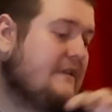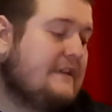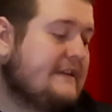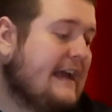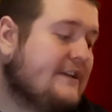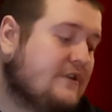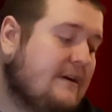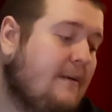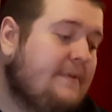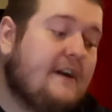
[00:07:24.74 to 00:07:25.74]
these guys will
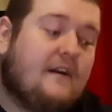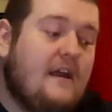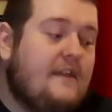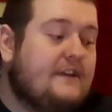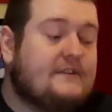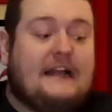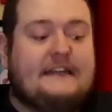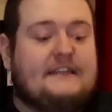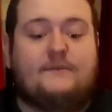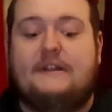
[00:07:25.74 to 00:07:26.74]
come up there. This was
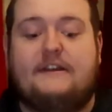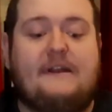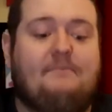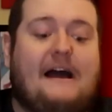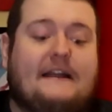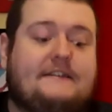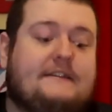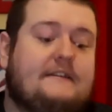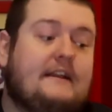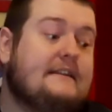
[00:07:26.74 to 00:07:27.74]
honestly a really great
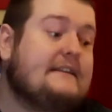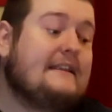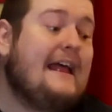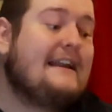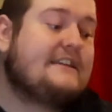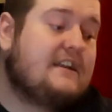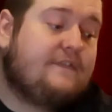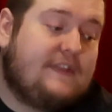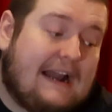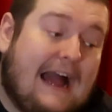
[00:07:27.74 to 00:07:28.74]
box, because it's a lot of
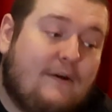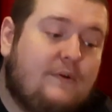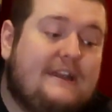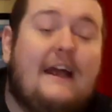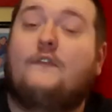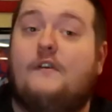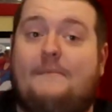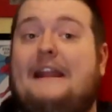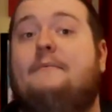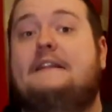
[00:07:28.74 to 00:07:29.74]
stuff that I would never have
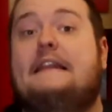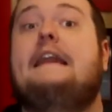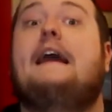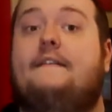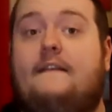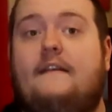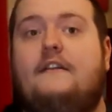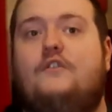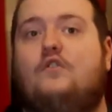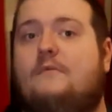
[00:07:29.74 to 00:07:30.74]
been able to get
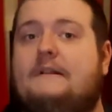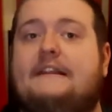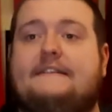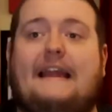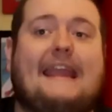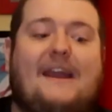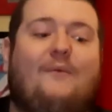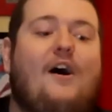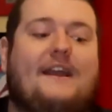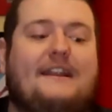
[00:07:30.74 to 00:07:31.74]
normally. So I can't
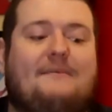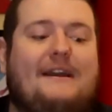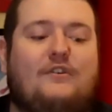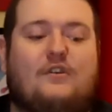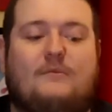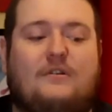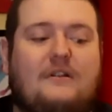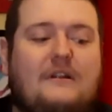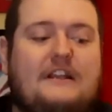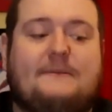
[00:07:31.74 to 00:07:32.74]
walk into my normal,
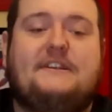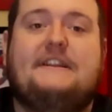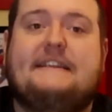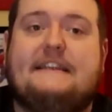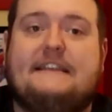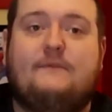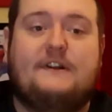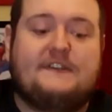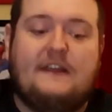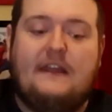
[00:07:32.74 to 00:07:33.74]
especially these Disney
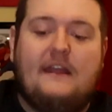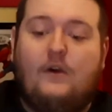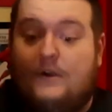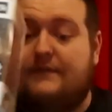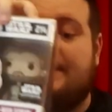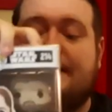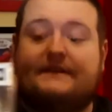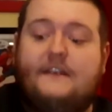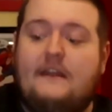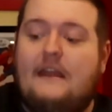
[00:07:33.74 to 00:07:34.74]
ones, or even this.